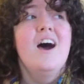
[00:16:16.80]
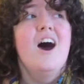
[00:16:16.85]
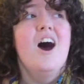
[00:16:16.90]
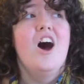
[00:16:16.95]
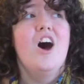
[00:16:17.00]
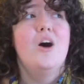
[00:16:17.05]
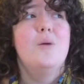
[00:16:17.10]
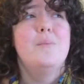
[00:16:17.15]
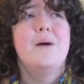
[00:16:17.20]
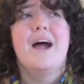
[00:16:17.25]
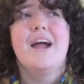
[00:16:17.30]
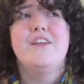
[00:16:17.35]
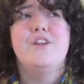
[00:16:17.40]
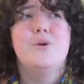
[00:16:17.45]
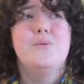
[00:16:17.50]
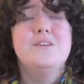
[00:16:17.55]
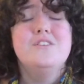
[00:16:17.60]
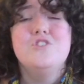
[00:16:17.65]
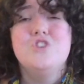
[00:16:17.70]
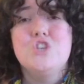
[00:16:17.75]
I
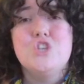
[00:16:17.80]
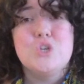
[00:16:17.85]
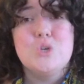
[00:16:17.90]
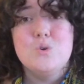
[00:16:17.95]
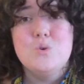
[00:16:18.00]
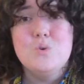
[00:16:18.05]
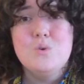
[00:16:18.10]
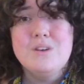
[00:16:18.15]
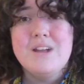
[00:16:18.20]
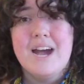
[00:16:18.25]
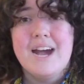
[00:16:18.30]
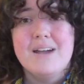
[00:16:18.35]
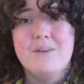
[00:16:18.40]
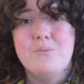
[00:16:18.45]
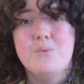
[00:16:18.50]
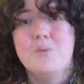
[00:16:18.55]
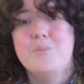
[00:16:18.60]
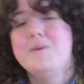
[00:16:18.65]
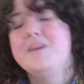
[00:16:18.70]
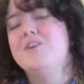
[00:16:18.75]
know in June I
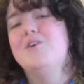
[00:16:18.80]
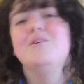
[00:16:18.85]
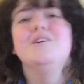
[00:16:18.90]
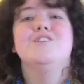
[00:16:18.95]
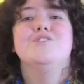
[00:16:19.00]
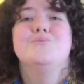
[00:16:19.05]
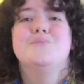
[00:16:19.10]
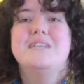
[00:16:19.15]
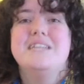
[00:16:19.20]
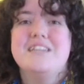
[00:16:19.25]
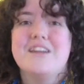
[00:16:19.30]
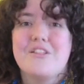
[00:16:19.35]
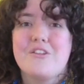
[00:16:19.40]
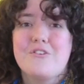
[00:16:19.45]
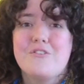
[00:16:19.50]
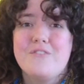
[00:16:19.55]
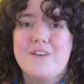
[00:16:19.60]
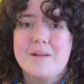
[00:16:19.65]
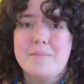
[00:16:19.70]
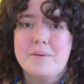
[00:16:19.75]
will be going to another
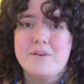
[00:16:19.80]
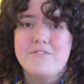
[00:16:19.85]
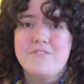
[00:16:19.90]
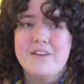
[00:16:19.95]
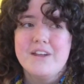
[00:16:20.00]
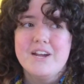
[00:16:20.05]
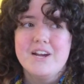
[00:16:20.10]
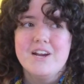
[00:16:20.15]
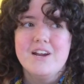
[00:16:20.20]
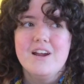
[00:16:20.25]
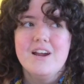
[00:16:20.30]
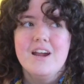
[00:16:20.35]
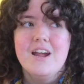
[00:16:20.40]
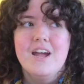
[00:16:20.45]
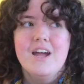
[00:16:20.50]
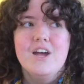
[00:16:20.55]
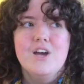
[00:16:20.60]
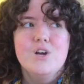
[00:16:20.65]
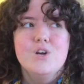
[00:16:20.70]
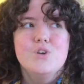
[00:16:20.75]
fiber fair,
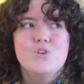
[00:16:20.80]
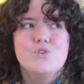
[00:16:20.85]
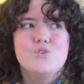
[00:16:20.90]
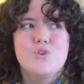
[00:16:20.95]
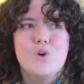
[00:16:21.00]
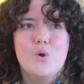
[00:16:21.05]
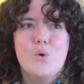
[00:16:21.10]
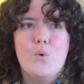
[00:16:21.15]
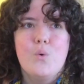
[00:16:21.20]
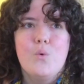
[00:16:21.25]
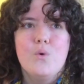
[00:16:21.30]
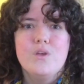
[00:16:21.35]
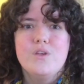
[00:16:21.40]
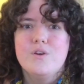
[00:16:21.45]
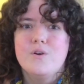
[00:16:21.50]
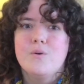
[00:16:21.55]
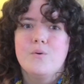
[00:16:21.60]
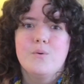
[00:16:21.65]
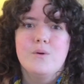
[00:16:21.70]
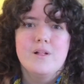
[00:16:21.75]
so
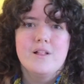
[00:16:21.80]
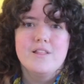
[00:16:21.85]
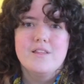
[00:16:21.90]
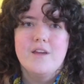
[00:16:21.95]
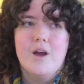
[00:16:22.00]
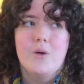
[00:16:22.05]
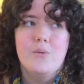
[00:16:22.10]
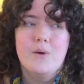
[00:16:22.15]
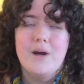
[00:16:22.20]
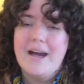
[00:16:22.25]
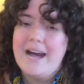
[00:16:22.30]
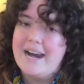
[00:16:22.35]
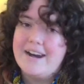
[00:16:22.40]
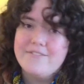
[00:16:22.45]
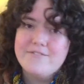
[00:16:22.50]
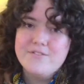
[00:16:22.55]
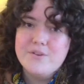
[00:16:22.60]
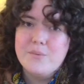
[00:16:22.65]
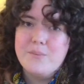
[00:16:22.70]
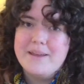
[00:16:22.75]
y'all will
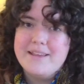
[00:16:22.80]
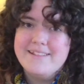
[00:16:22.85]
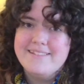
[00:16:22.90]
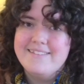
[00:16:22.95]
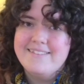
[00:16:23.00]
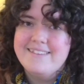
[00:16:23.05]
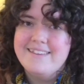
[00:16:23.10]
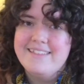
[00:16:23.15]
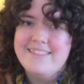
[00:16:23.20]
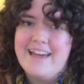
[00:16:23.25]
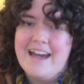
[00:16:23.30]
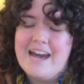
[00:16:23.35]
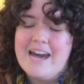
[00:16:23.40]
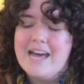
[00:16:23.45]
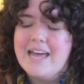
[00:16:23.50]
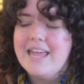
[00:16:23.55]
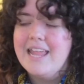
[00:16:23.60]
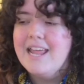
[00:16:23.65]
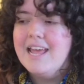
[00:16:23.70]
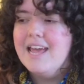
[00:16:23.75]
have to wait and see
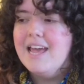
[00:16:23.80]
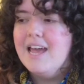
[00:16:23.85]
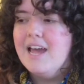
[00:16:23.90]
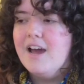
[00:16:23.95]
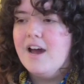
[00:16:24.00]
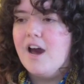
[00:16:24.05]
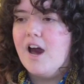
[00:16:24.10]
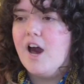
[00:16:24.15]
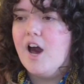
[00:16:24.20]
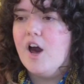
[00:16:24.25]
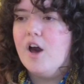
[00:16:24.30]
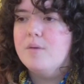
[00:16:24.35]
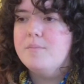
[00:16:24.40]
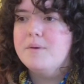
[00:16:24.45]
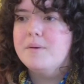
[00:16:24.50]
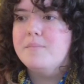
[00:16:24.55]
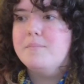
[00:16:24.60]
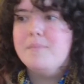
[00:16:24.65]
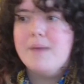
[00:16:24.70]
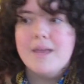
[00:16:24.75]
that.
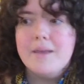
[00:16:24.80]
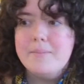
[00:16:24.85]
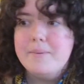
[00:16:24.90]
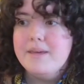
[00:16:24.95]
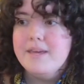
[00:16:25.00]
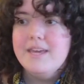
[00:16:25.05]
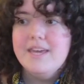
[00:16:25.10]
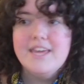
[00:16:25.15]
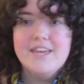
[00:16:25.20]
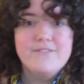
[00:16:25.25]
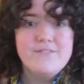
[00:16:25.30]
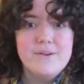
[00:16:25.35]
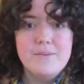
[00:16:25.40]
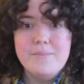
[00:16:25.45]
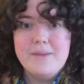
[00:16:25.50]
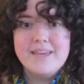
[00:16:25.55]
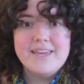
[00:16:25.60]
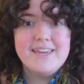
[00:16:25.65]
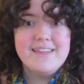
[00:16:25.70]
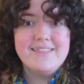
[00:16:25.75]
Maybe even
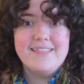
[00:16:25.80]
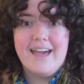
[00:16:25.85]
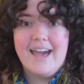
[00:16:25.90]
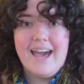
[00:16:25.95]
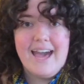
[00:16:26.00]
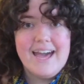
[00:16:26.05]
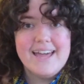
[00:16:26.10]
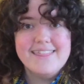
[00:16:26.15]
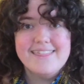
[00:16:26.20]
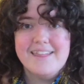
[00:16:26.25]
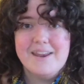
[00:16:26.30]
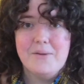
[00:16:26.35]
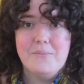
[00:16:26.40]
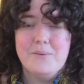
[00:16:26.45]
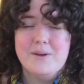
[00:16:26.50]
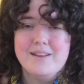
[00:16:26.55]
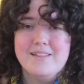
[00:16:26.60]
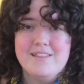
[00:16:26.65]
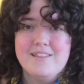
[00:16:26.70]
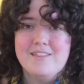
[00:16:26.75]
making the hat that I
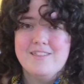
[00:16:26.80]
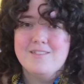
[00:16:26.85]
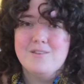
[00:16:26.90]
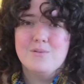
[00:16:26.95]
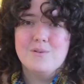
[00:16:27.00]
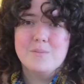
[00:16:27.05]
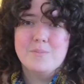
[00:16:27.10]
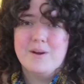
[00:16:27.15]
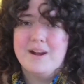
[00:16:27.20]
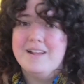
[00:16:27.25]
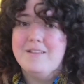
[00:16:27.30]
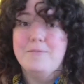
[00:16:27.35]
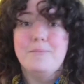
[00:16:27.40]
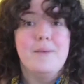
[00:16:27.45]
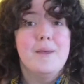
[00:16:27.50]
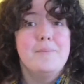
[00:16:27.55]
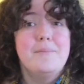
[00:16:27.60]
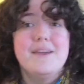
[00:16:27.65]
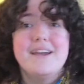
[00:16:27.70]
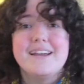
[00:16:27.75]
won in the door prize.
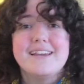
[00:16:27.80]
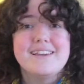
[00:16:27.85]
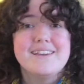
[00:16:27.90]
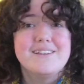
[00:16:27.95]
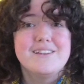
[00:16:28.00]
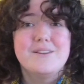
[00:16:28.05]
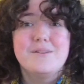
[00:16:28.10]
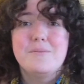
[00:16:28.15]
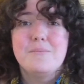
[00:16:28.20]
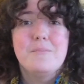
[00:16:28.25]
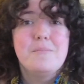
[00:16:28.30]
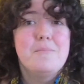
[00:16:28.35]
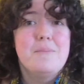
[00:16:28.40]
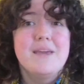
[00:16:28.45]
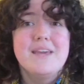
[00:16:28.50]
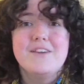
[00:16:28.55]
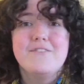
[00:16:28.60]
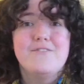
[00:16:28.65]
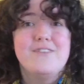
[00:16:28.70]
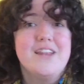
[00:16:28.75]
Maybe I can
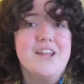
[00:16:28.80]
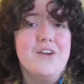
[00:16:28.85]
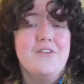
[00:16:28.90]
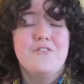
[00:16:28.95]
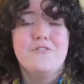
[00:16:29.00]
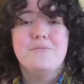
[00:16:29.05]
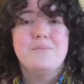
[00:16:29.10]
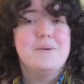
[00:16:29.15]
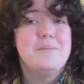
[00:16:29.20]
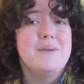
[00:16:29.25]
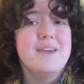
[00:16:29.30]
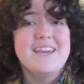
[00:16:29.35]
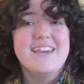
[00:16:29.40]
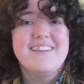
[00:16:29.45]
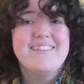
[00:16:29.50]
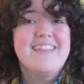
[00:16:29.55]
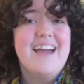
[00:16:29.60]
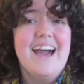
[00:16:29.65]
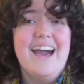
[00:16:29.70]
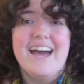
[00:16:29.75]
make a video of me
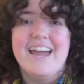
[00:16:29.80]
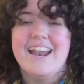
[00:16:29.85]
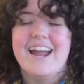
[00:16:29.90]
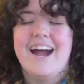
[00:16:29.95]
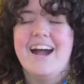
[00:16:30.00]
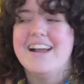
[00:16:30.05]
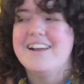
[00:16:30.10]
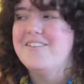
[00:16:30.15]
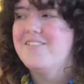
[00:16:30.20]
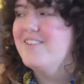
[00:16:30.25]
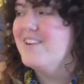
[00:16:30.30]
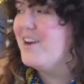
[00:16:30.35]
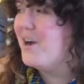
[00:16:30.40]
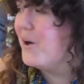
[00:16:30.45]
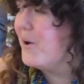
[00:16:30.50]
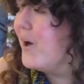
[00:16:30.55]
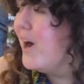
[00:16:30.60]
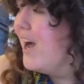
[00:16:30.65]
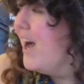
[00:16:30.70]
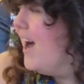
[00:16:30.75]
making that. I don't
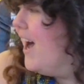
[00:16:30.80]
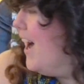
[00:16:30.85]
know.